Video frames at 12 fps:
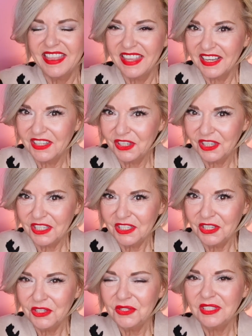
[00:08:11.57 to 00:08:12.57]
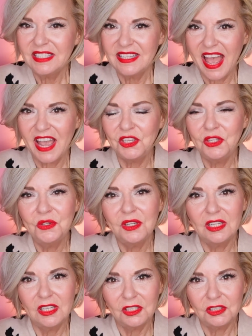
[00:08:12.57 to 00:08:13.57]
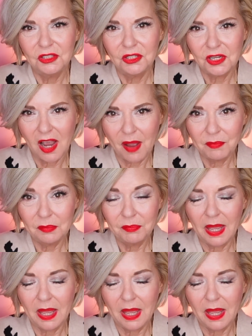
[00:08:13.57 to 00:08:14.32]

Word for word: The good news is that you can include copper